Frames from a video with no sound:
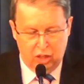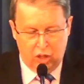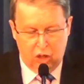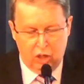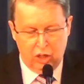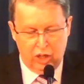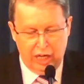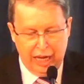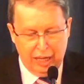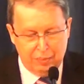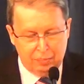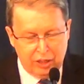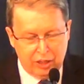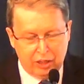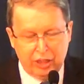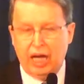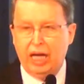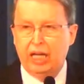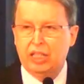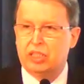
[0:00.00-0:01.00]
Our
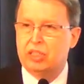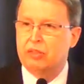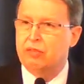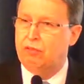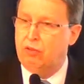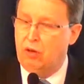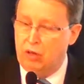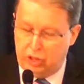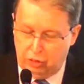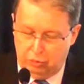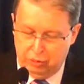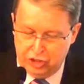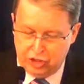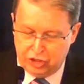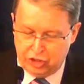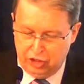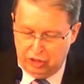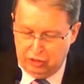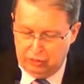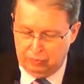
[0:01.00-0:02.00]
appetites for
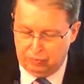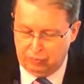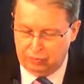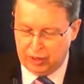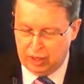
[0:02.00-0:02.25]
Christian